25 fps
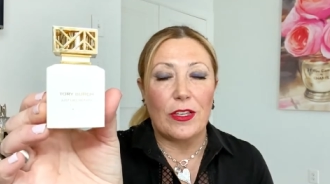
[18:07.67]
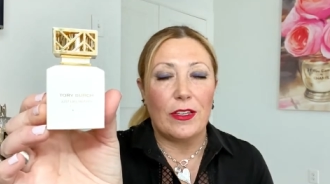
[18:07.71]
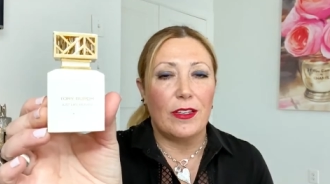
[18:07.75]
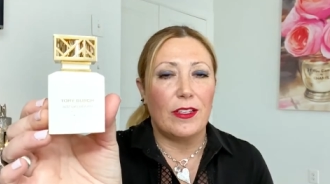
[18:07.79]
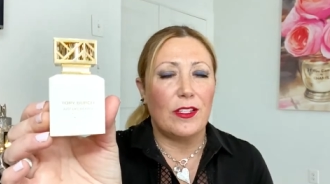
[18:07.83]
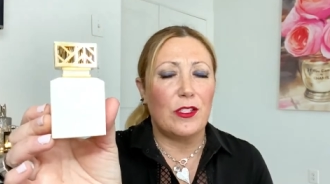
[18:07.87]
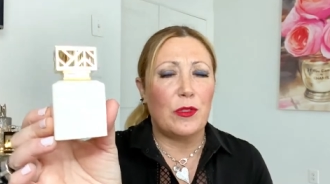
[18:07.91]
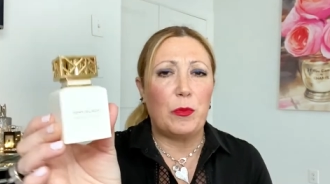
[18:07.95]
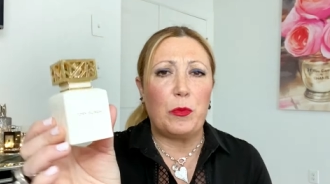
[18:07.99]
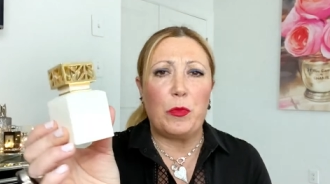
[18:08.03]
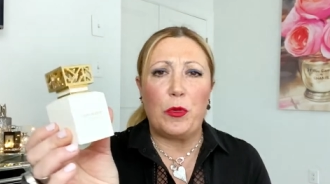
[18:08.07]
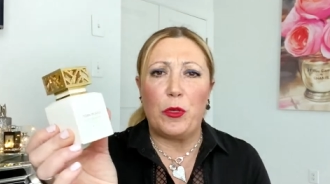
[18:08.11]

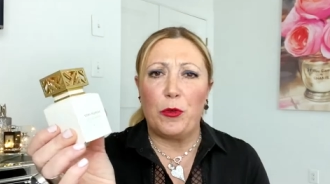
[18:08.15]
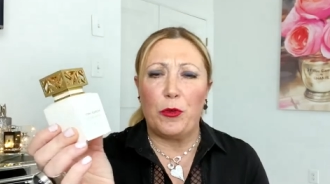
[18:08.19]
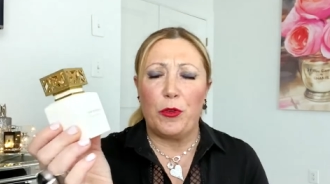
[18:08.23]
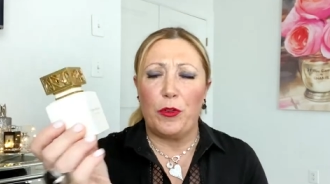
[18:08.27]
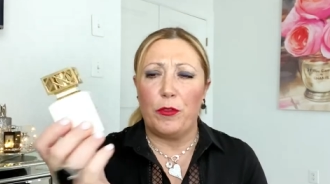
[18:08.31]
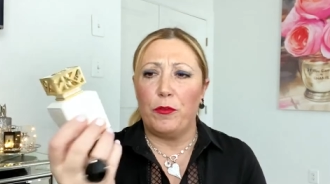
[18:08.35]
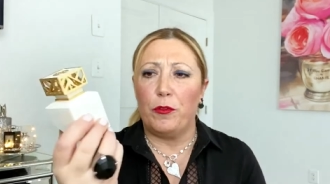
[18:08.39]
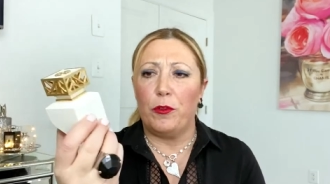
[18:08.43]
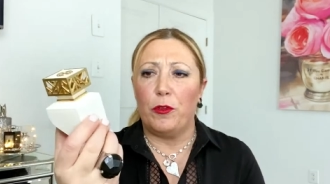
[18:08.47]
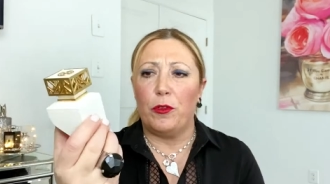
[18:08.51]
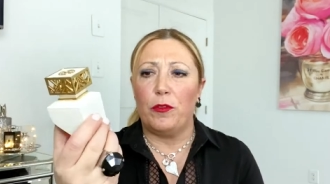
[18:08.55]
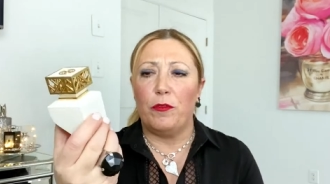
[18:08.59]
It's
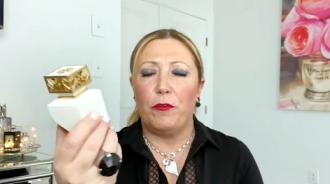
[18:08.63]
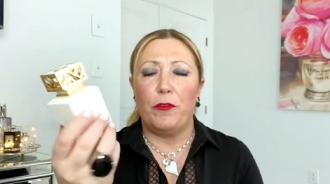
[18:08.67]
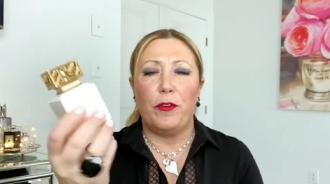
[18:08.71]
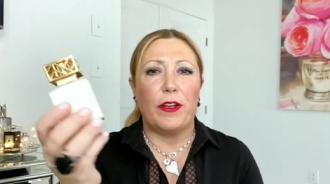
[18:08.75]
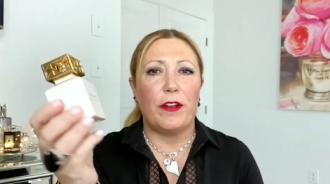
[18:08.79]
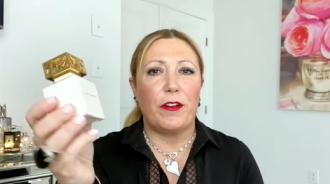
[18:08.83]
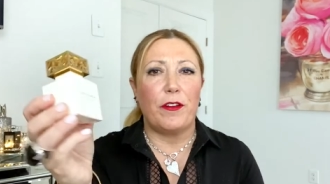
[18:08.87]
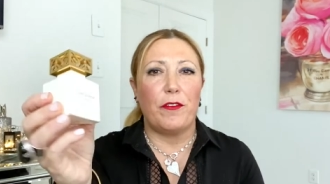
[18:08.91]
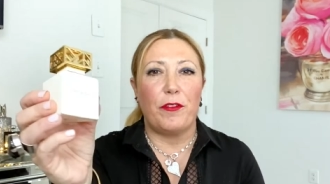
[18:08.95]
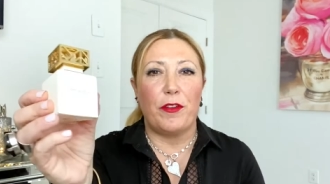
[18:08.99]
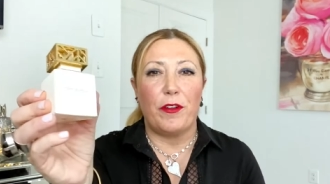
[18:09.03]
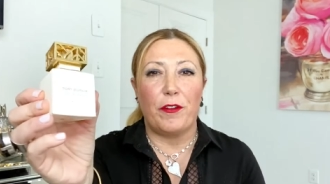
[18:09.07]
beautiful.
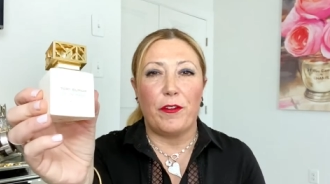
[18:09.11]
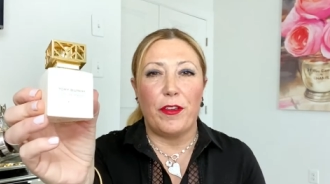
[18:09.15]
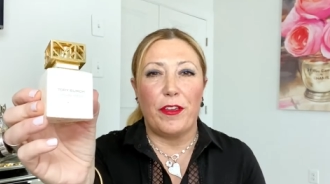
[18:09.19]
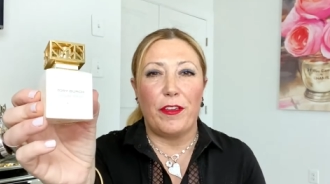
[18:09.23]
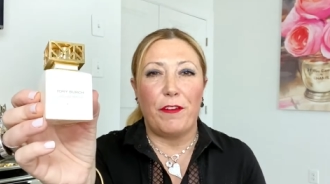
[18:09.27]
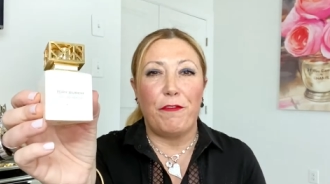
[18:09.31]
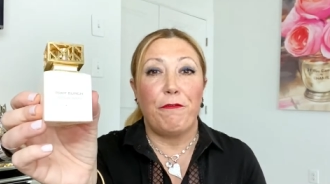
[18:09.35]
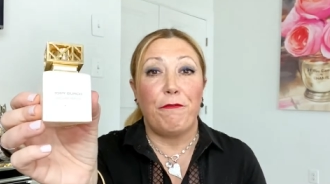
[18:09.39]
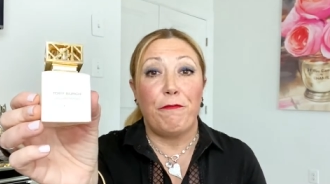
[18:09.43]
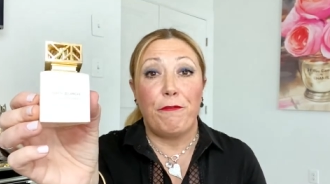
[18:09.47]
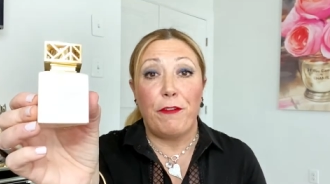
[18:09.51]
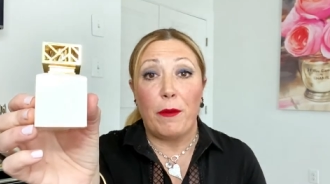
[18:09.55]
Very, very
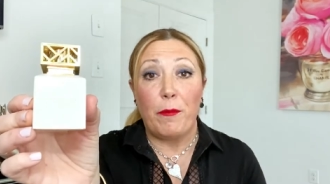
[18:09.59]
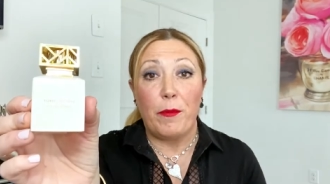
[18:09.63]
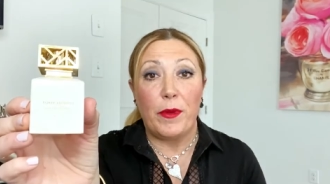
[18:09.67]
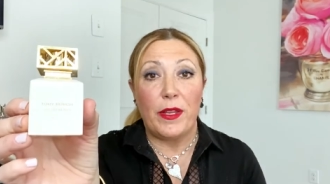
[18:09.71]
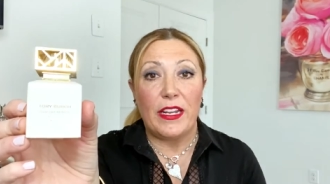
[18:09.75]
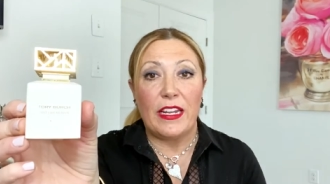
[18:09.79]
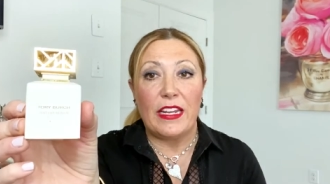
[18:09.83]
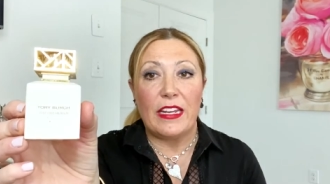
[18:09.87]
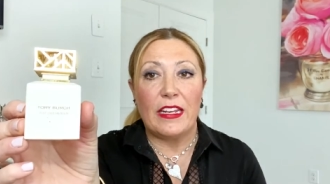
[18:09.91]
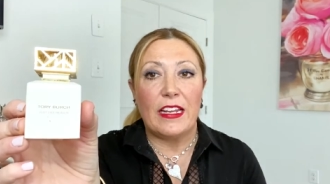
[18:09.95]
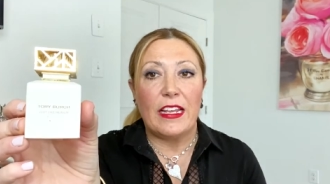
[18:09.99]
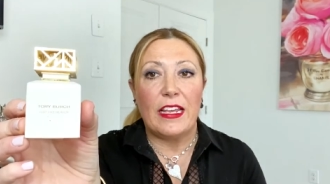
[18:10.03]

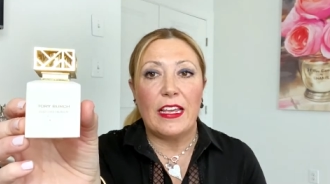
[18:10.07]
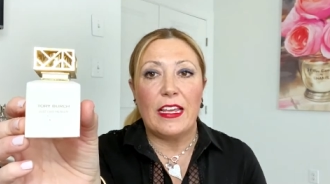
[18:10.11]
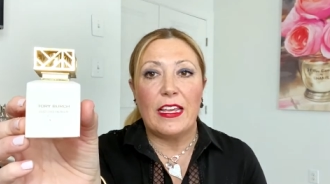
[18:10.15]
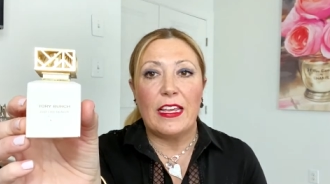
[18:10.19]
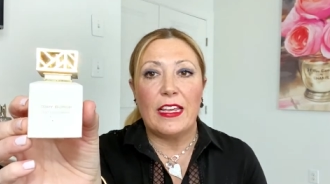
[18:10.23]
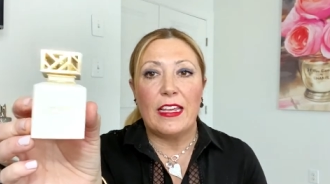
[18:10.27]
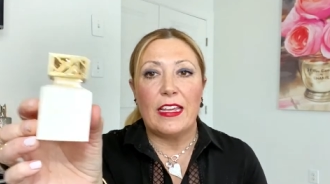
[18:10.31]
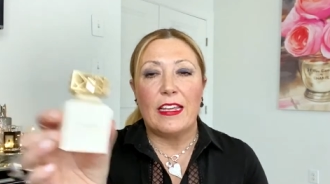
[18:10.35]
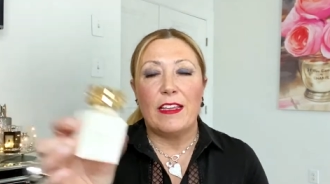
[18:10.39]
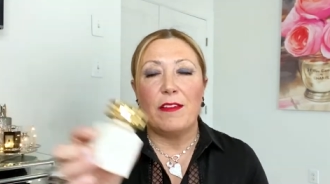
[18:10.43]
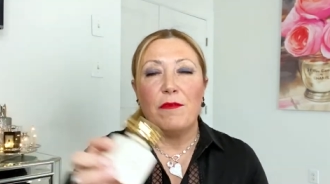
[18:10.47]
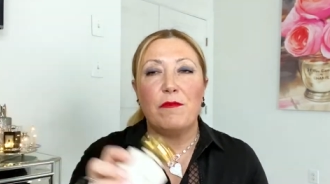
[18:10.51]
feminine,
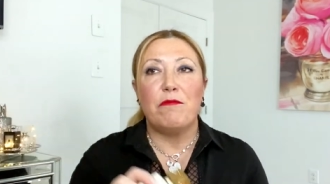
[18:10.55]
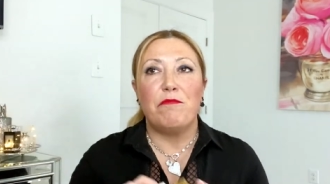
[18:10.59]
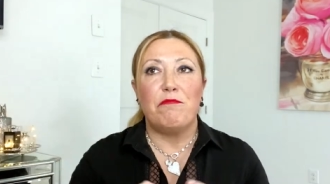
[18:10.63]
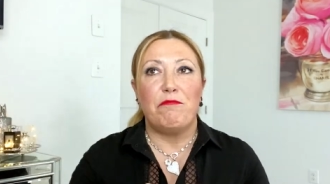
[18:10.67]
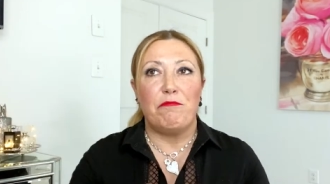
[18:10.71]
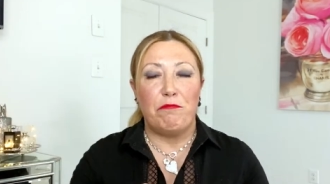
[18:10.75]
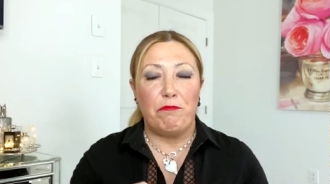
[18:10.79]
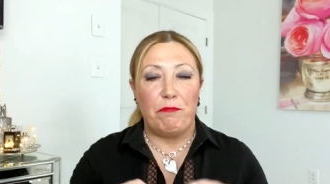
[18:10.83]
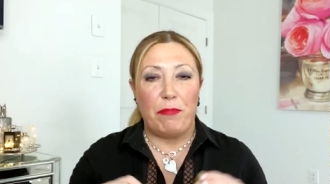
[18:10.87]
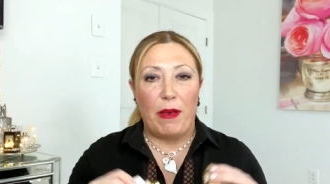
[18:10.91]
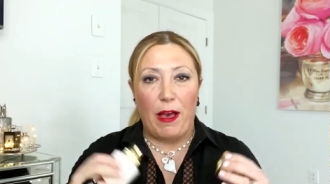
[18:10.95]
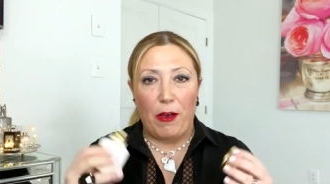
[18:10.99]

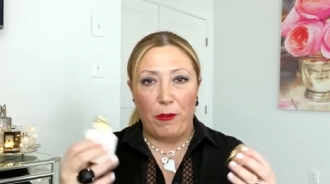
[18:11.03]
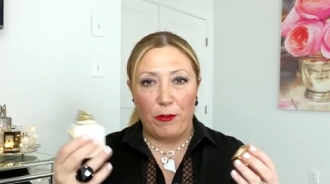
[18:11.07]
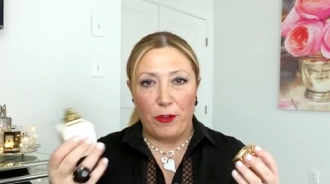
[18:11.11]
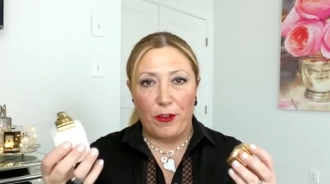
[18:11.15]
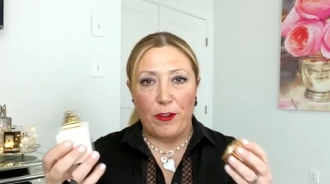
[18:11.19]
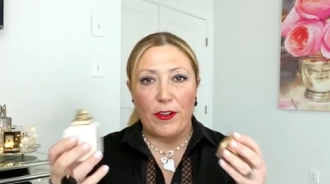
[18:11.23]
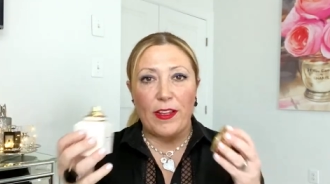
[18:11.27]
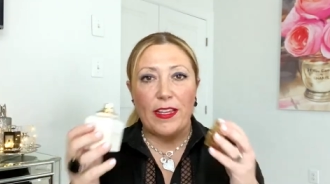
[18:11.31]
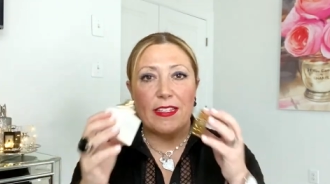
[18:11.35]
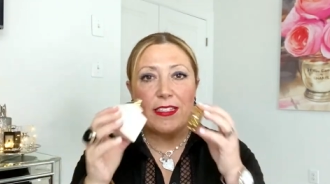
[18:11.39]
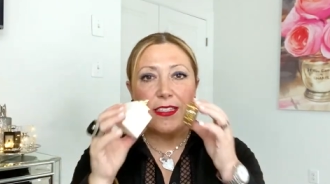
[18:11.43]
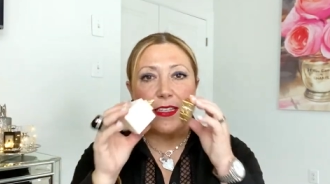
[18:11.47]

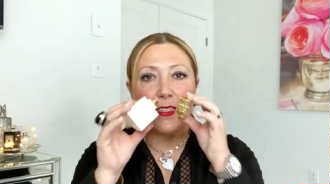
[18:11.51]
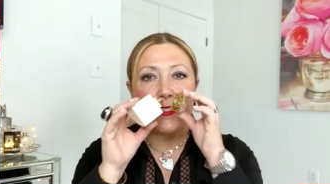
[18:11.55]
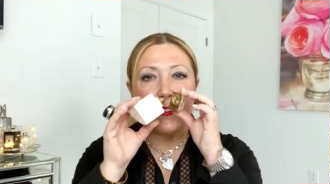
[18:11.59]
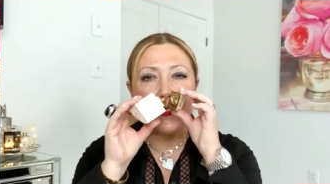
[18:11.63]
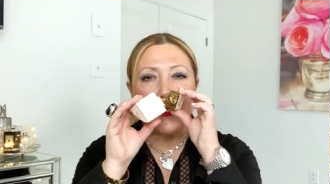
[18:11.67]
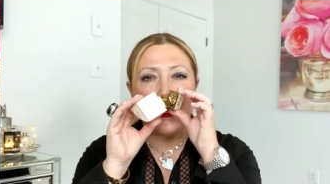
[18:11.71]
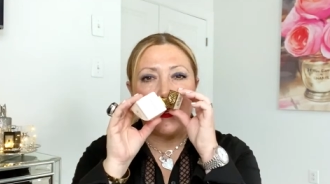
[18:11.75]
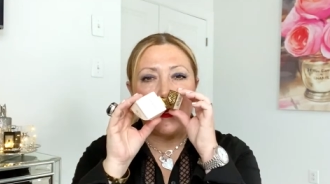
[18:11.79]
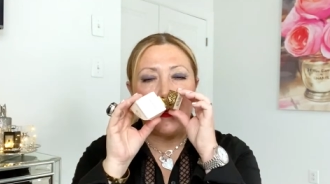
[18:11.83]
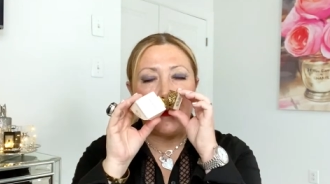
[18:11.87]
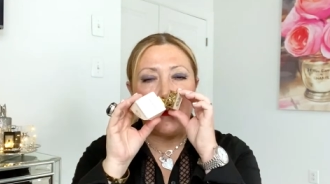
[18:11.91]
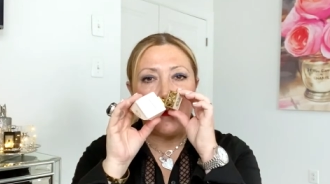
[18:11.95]
powdery, as I
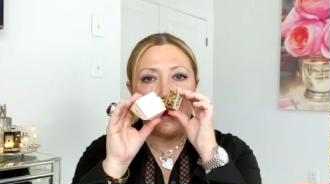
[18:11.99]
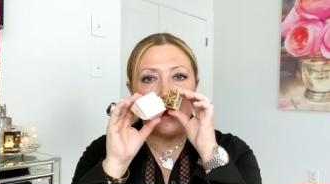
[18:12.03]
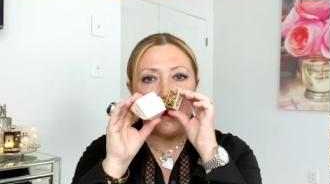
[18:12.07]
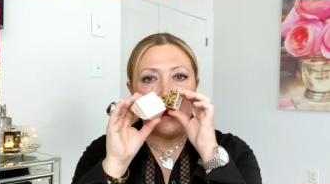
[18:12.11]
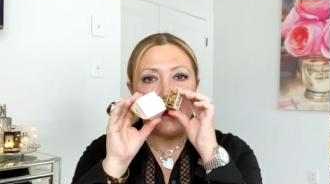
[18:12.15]
said.